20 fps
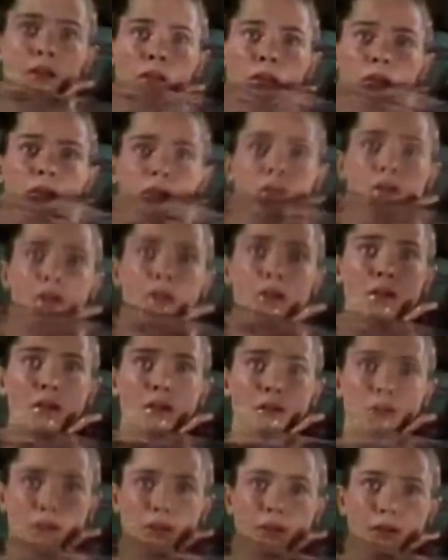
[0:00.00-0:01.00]
freaking
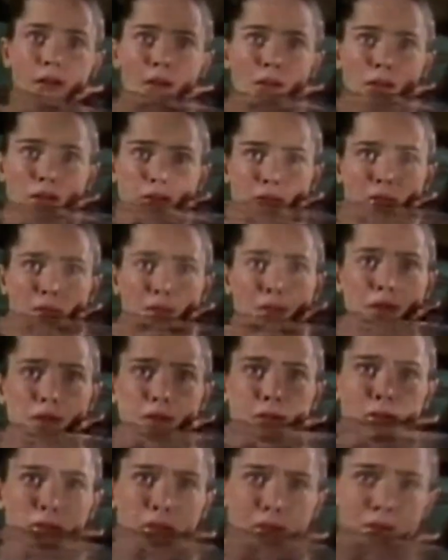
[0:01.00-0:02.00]
pool. So then
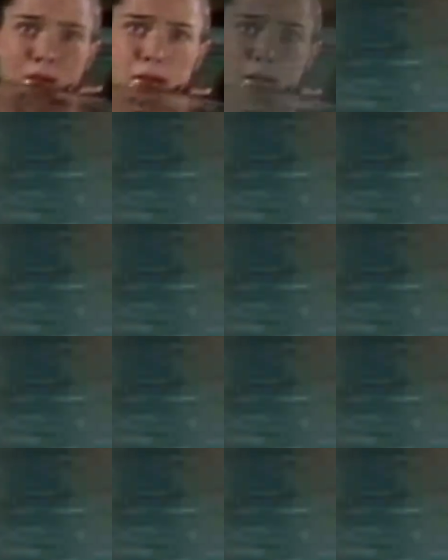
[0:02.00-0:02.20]
she don't want